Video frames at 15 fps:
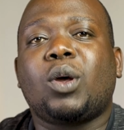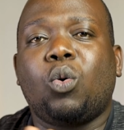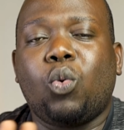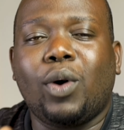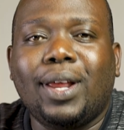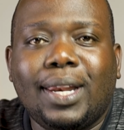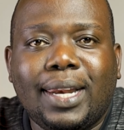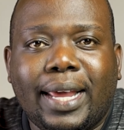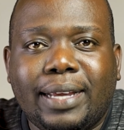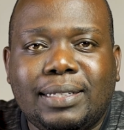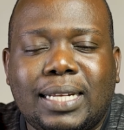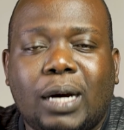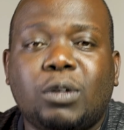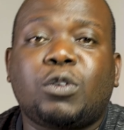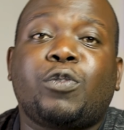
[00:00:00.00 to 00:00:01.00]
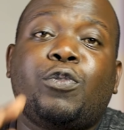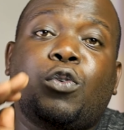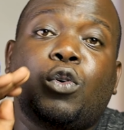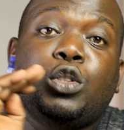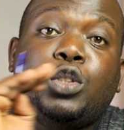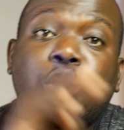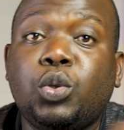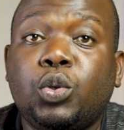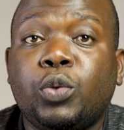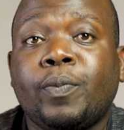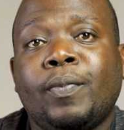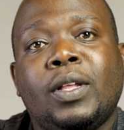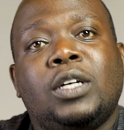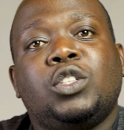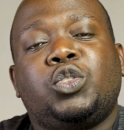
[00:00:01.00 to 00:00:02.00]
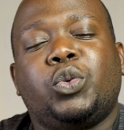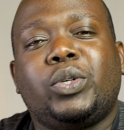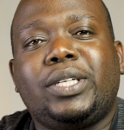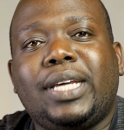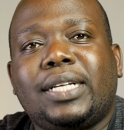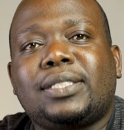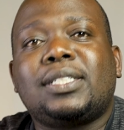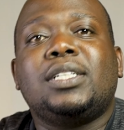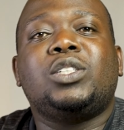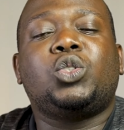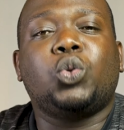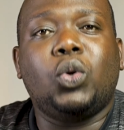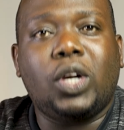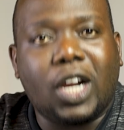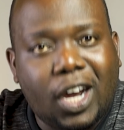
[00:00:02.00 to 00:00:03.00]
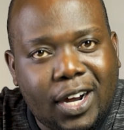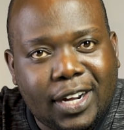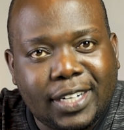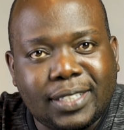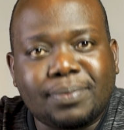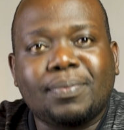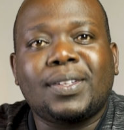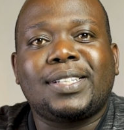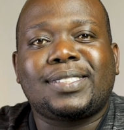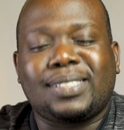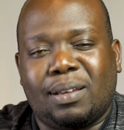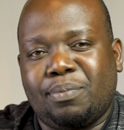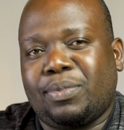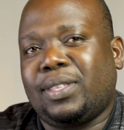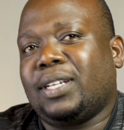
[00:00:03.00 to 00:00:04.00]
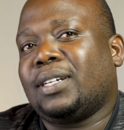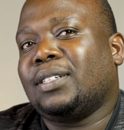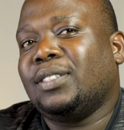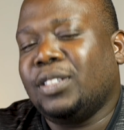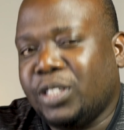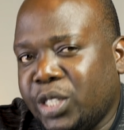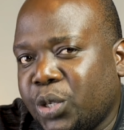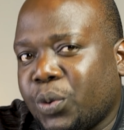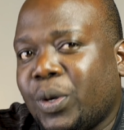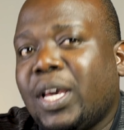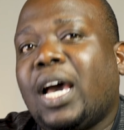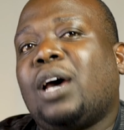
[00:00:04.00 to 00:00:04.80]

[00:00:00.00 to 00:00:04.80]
well laid out for you to get to learn something new.